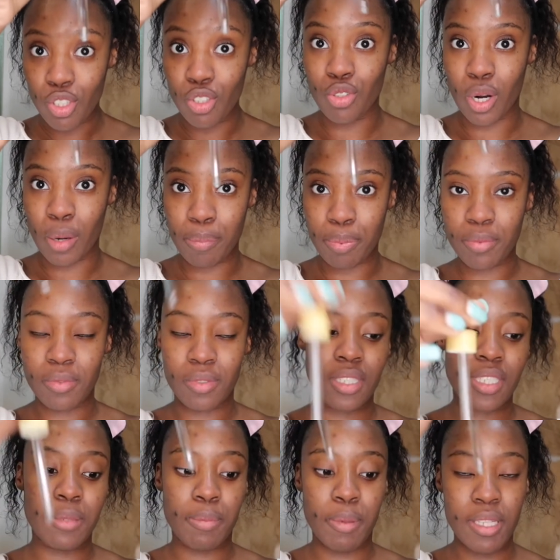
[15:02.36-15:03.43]

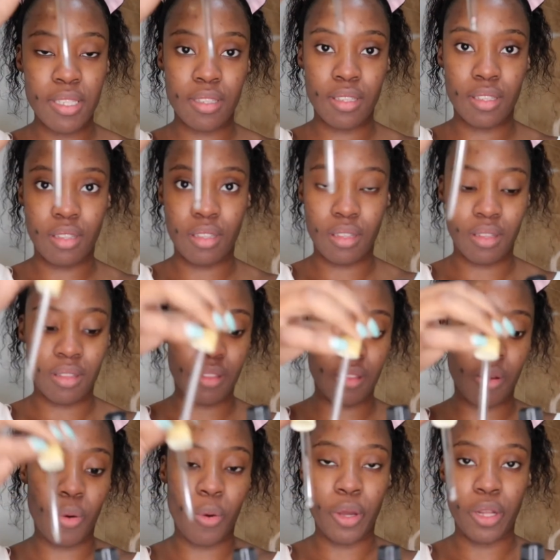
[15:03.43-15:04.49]
dispense
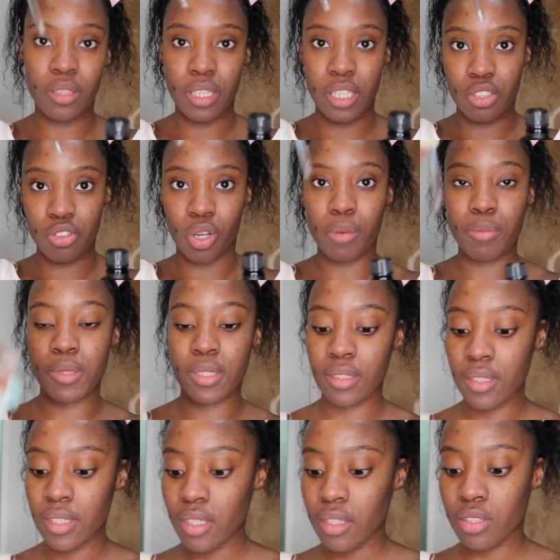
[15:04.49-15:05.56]
the oil in drops.
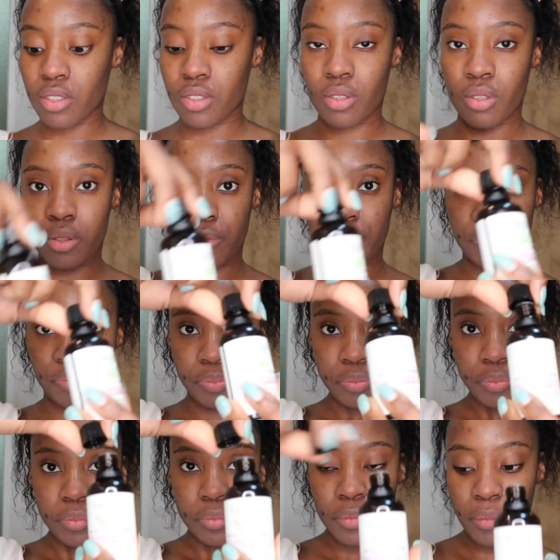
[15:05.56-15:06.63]
So
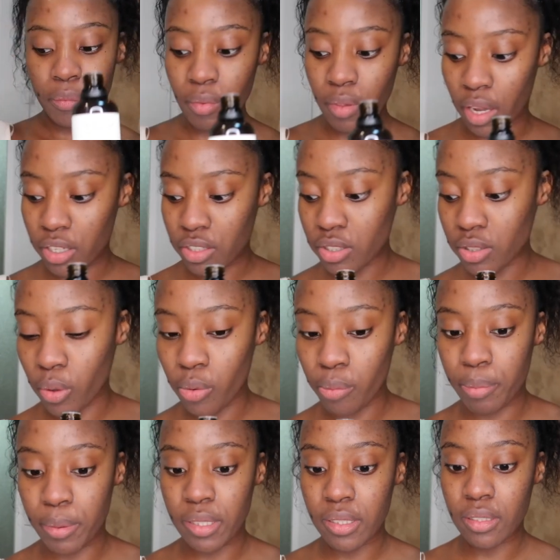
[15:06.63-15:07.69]
I just
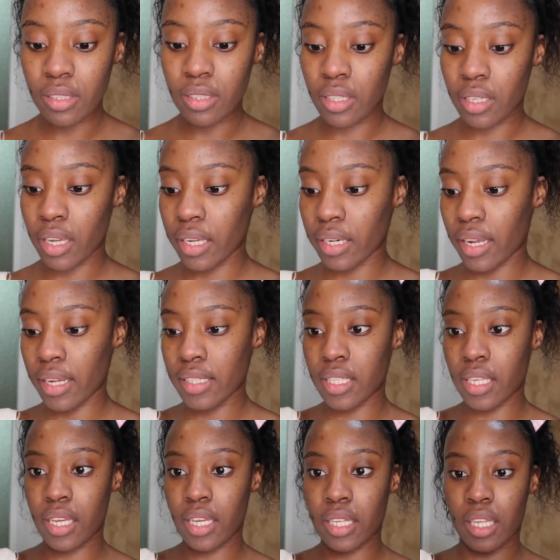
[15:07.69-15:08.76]
open and I
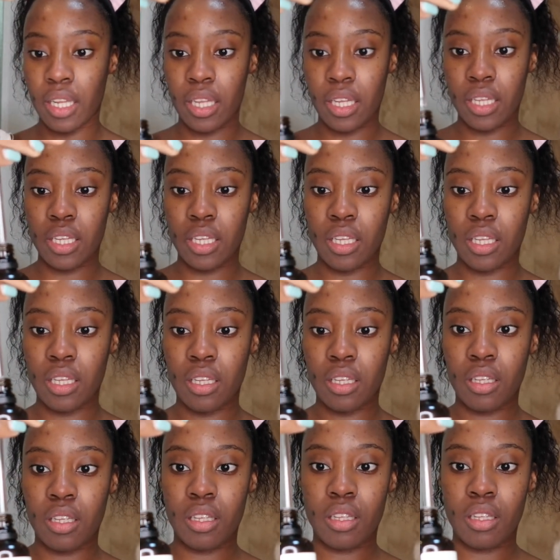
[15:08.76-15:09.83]
take like,
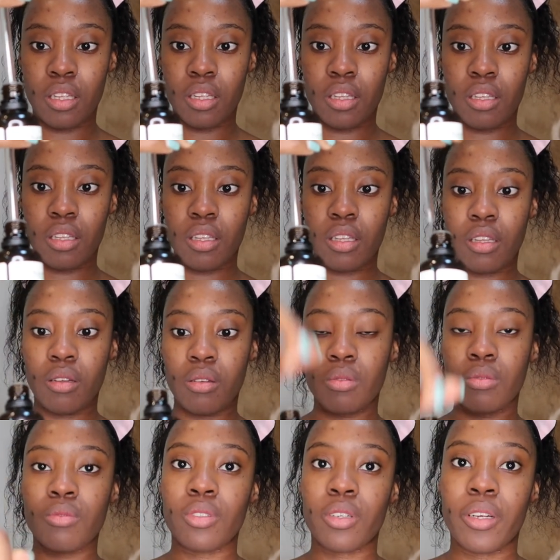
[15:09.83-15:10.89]

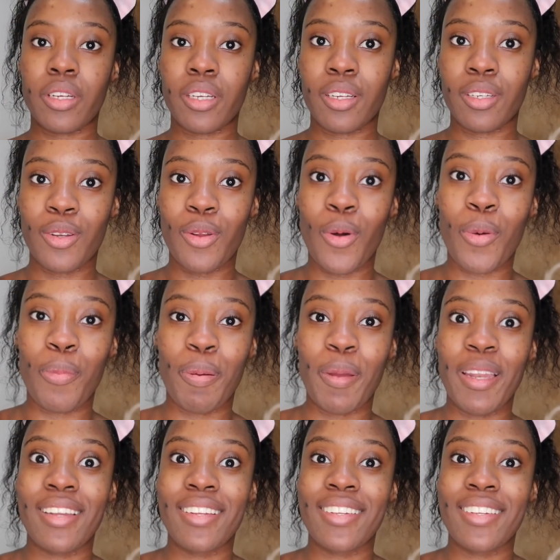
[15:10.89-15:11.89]
oh, sorry, I didn't open it.